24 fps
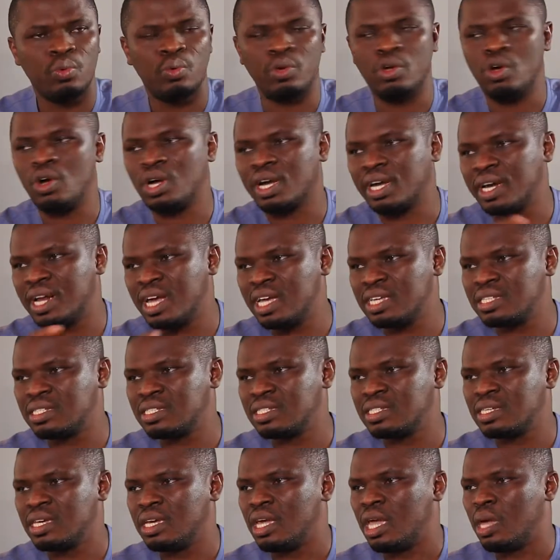We
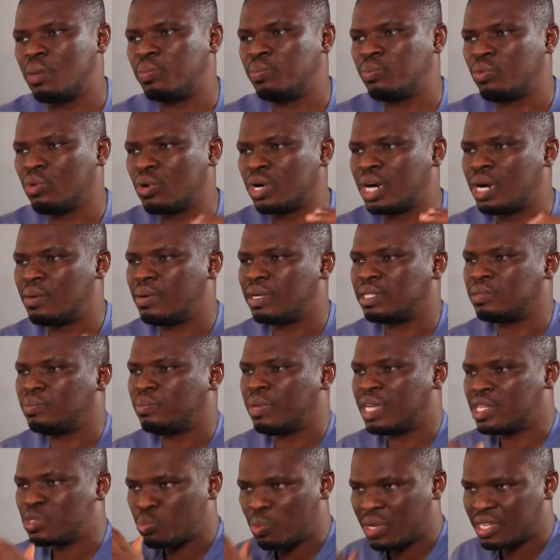organized a program at
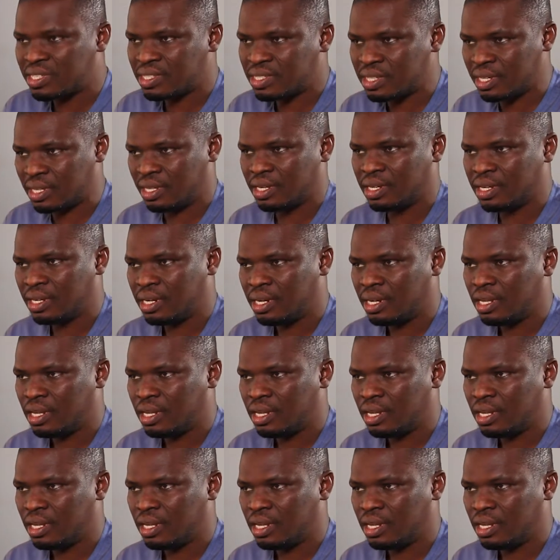Best Western